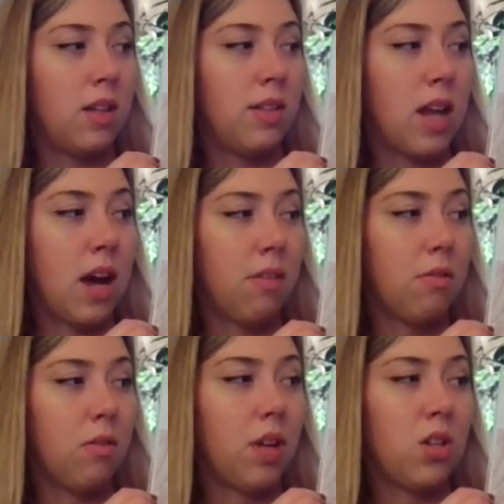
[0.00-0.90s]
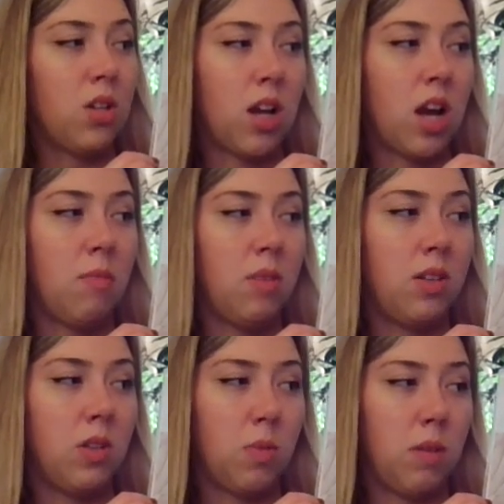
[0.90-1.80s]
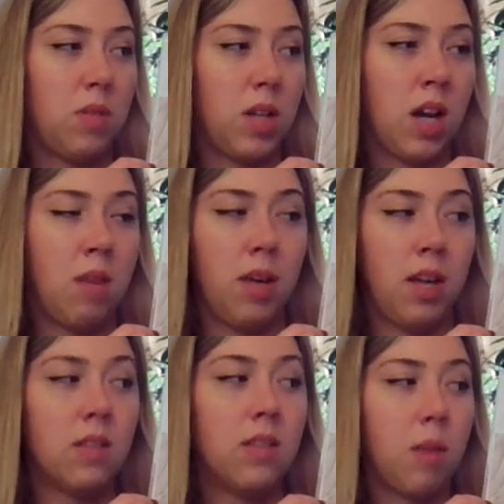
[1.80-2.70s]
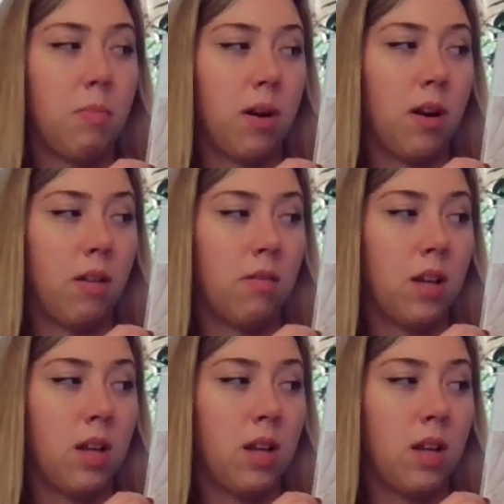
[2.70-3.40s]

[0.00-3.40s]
They sat through lunchtime and swim time and supper.